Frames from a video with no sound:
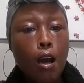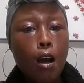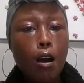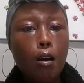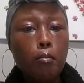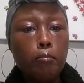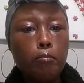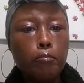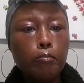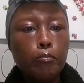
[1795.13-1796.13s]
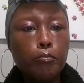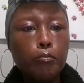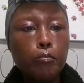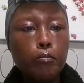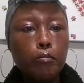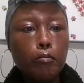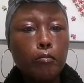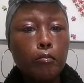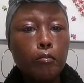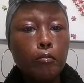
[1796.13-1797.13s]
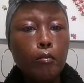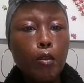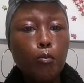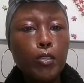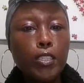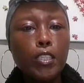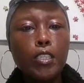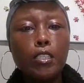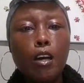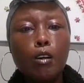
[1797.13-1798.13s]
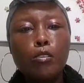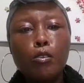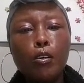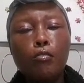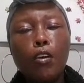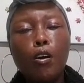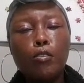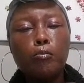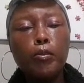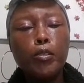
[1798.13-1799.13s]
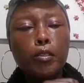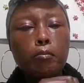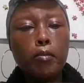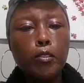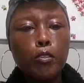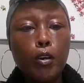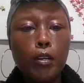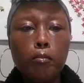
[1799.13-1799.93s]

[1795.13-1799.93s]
Um, Resilience also involves building mental and